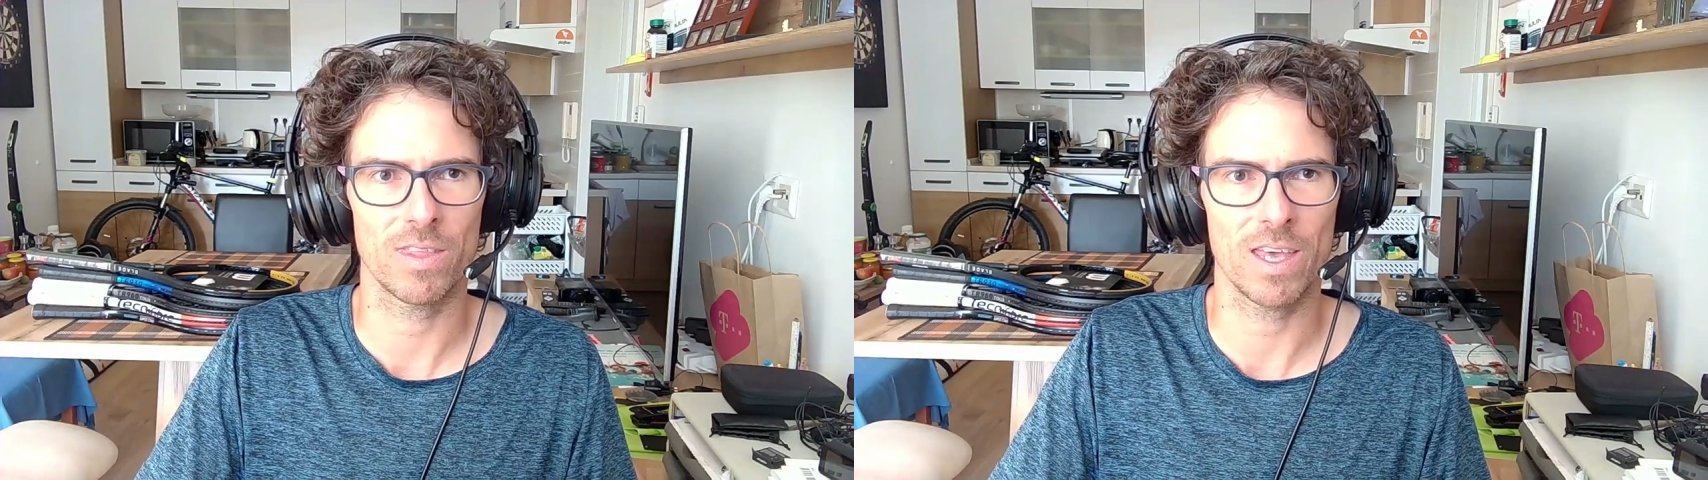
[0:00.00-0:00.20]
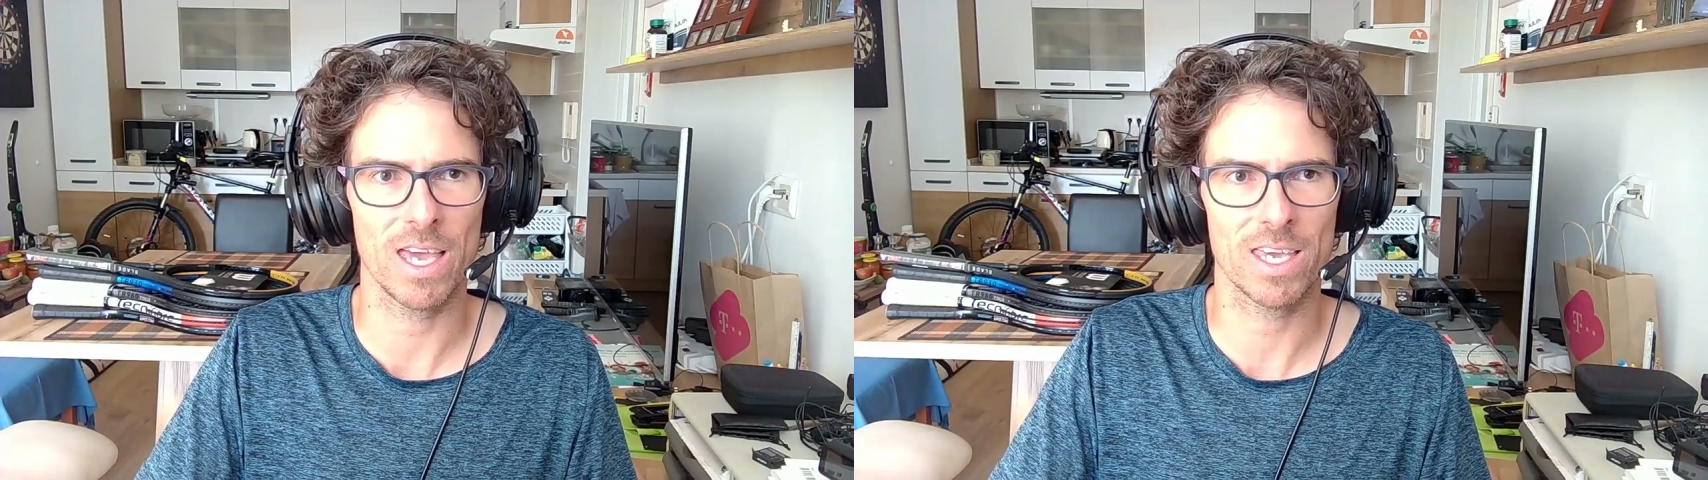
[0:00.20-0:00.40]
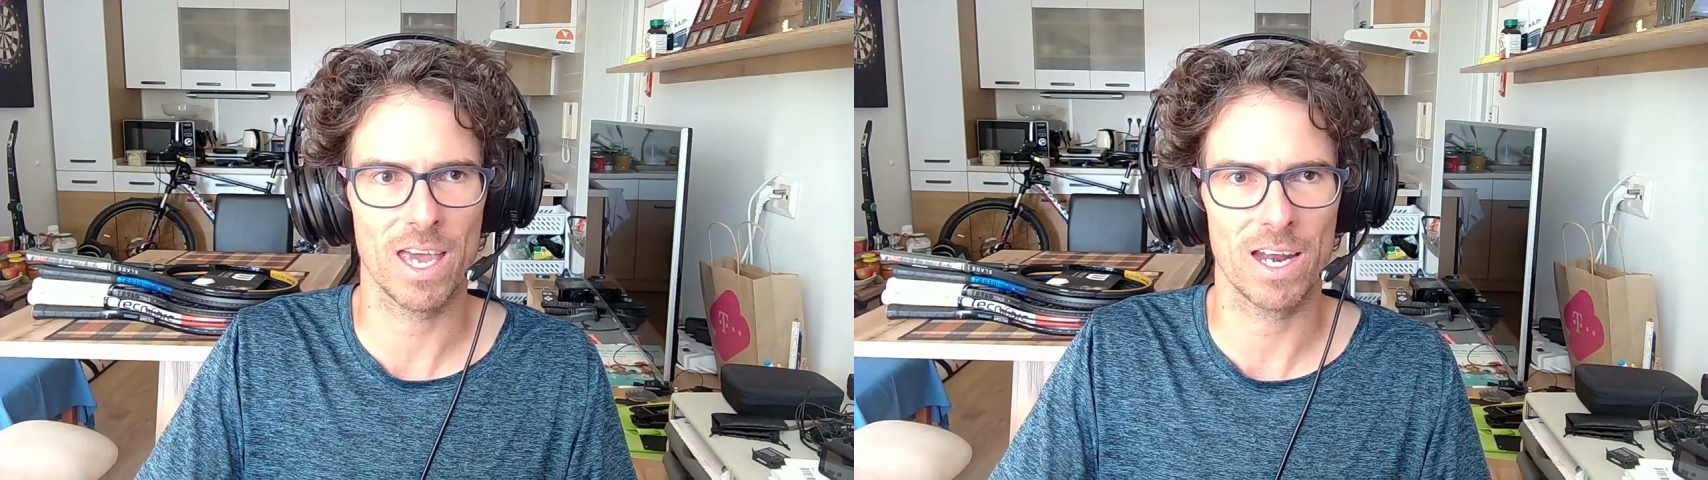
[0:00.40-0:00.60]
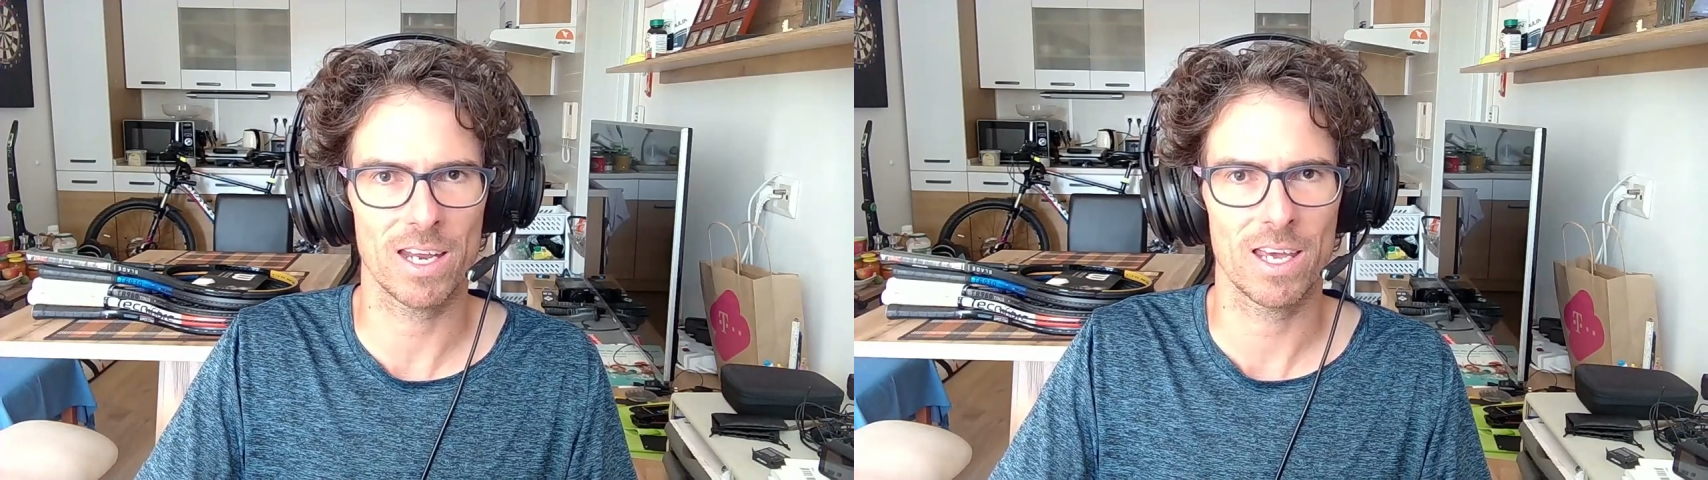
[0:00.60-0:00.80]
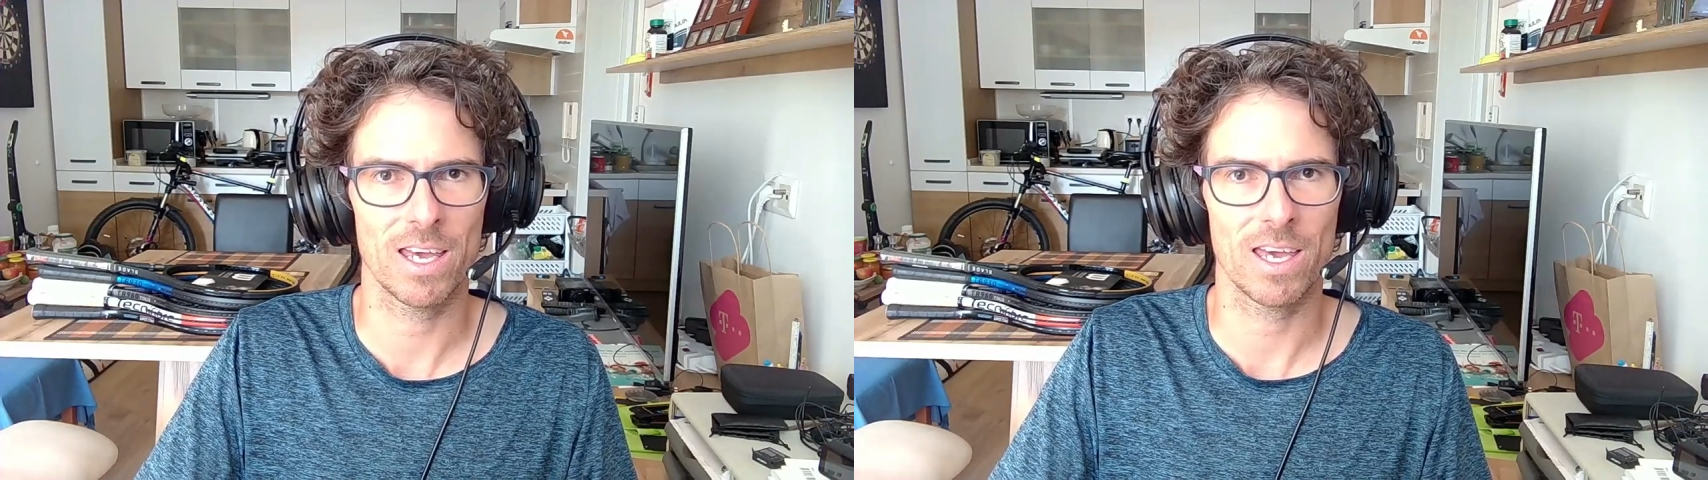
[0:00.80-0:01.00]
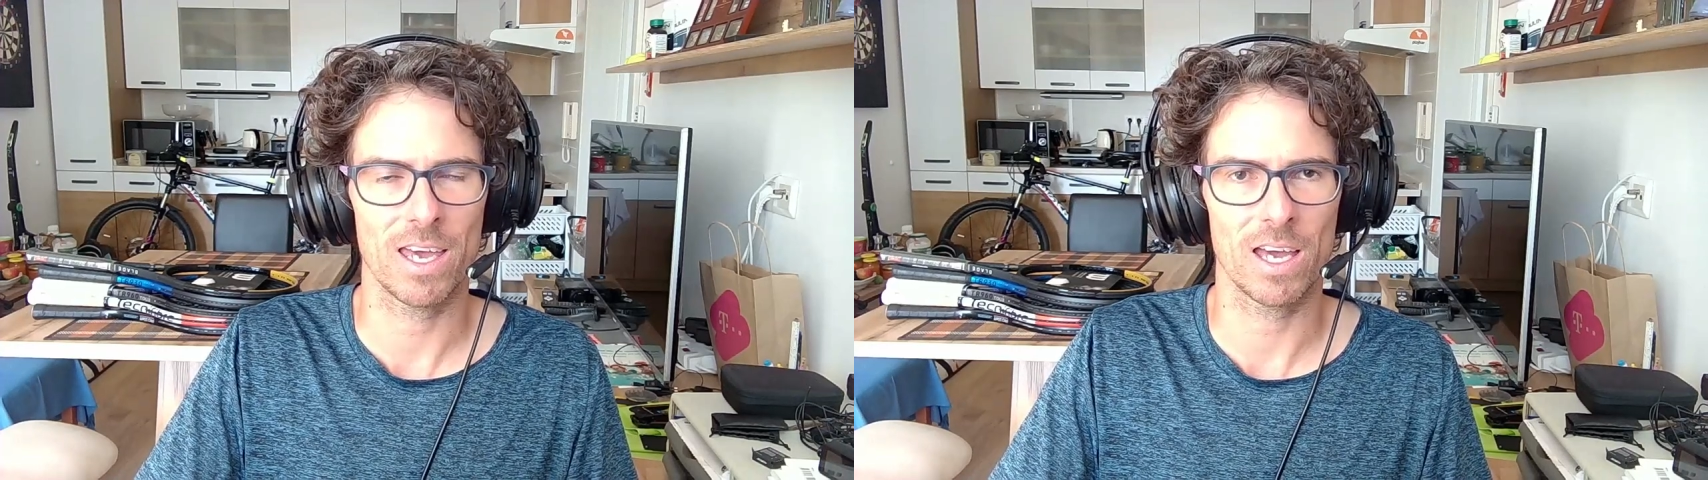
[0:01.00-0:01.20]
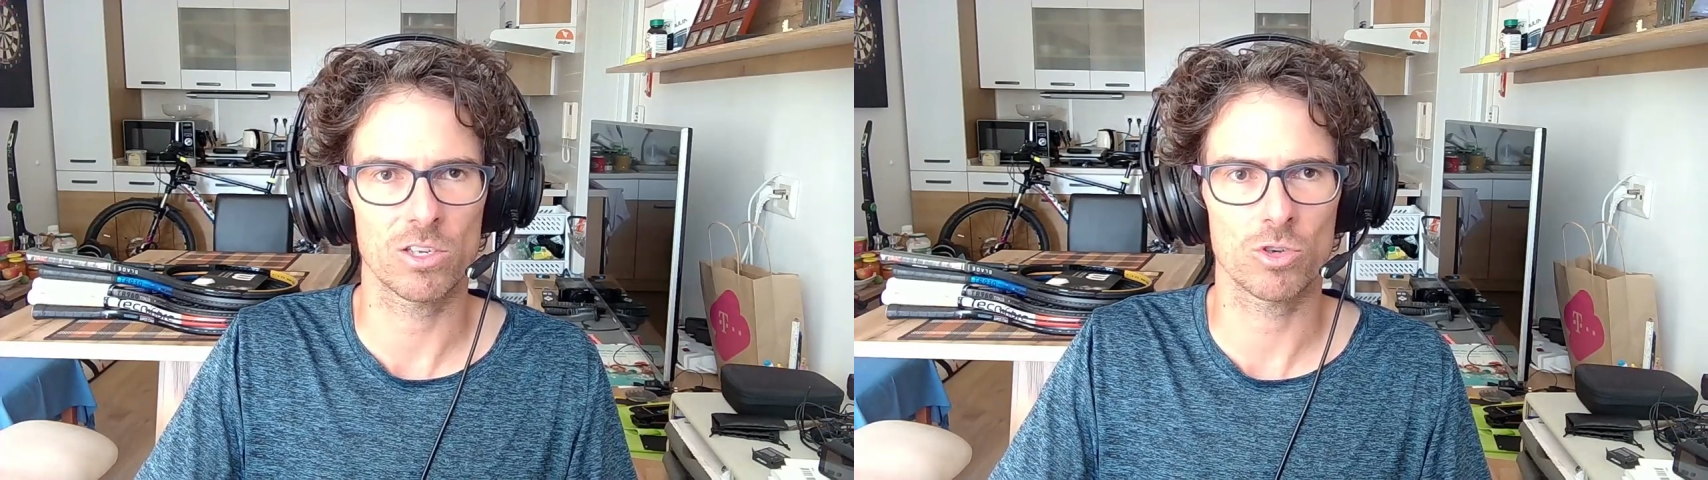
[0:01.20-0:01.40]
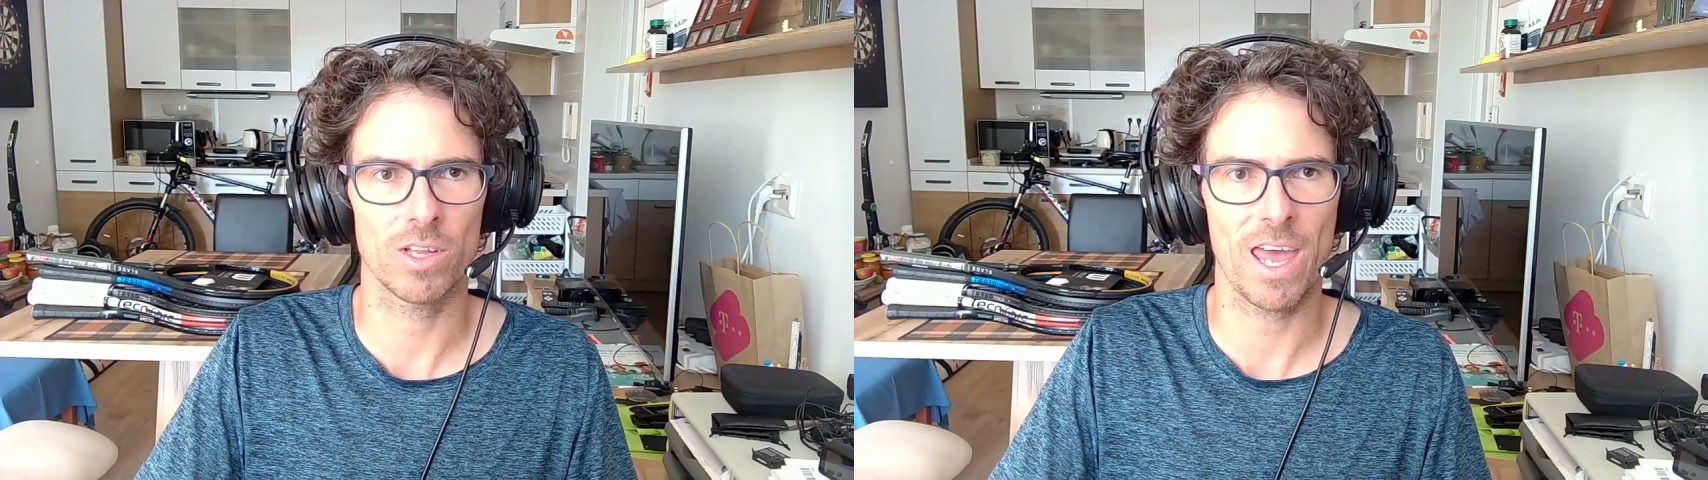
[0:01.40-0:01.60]
they can
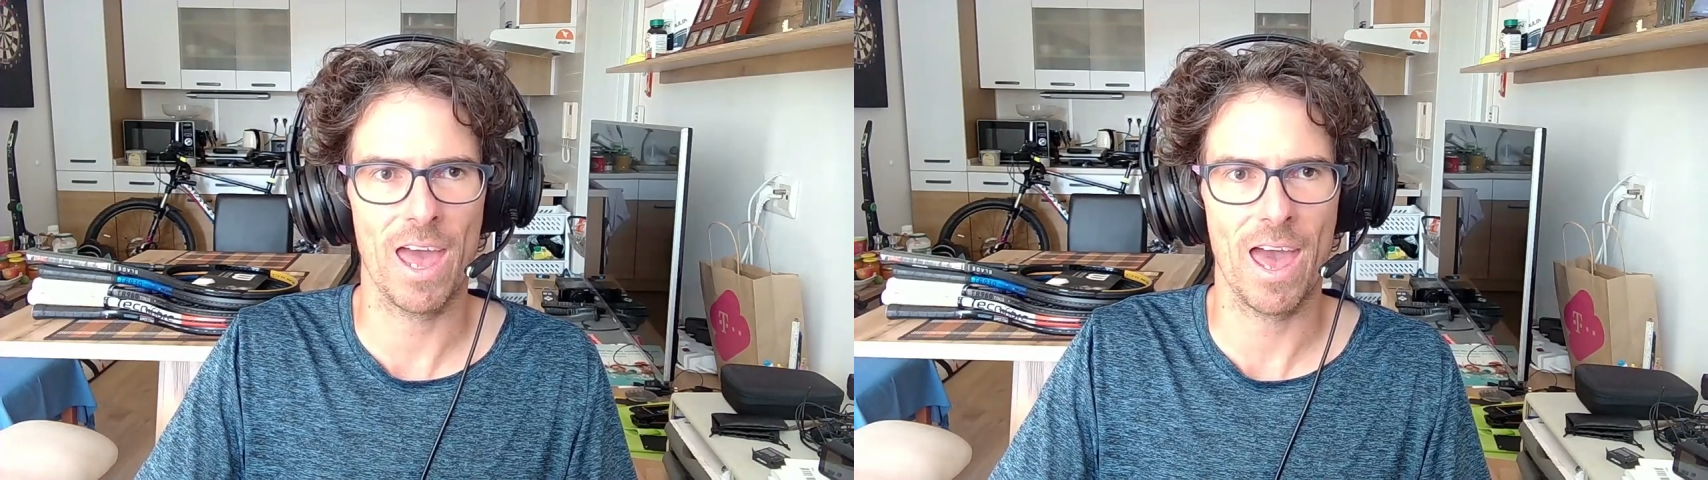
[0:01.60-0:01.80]
actually